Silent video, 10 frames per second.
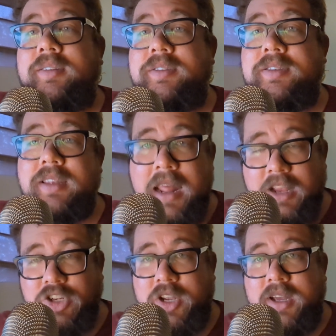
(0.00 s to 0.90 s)

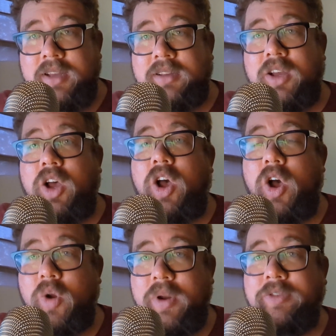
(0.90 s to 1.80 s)
slasher
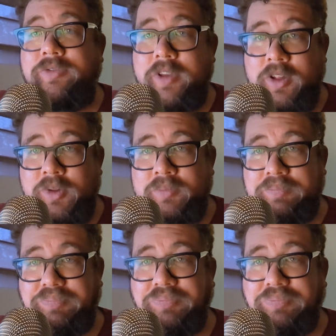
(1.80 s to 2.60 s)
horror film